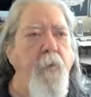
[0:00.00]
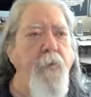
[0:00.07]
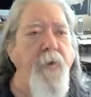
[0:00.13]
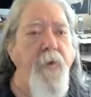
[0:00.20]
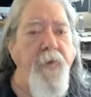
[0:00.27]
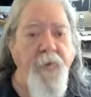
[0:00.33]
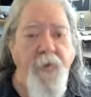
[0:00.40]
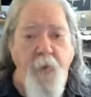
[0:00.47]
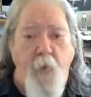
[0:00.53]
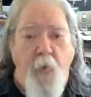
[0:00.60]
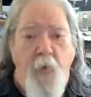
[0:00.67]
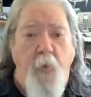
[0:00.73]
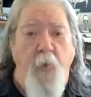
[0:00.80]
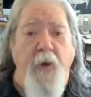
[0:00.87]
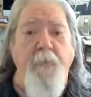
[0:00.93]
Just as
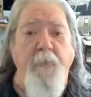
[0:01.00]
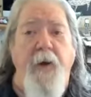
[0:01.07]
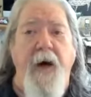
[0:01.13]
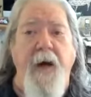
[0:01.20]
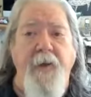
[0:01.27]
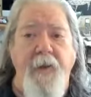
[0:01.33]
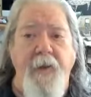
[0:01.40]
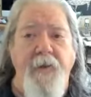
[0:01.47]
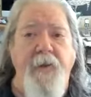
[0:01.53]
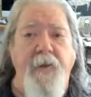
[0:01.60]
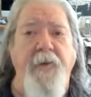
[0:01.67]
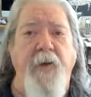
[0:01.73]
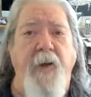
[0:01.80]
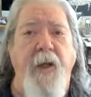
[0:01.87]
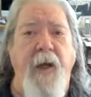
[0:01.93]
we're one body in
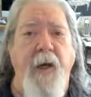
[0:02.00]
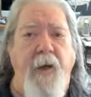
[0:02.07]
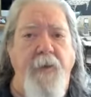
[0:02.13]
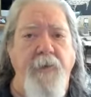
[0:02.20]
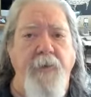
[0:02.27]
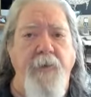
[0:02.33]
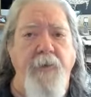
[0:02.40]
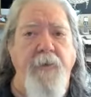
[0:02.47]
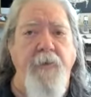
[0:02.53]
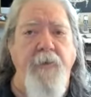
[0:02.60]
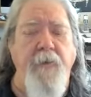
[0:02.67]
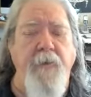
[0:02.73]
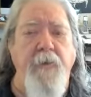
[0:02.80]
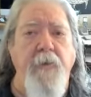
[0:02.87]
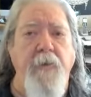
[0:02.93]
this class,
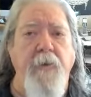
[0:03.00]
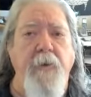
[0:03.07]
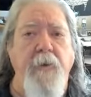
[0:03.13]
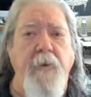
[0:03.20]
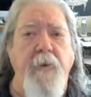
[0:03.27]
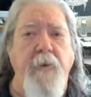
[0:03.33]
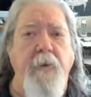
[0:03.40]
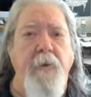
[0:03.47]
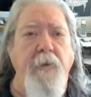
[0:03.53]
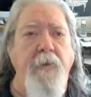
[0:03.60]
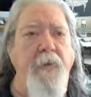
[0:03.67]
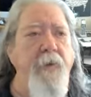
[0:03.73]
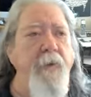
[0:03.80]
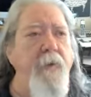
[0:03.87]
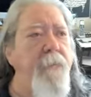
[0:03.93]
you
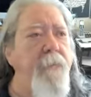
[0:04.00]
see.